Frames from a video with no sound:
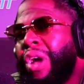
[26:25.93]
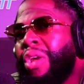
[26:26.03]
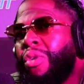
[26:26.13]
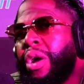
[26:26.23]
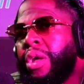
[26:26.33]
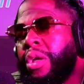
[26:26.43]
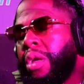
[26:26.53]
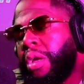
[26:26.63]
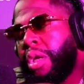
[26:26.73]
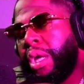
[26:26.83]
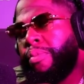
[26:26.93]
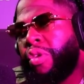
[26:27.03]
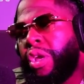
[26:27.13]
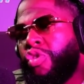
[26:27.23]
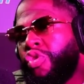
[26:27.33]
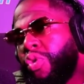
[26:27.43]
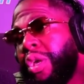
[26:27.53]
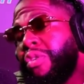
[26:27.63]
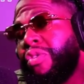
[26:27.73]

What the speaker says: That's the genre. You know what I'm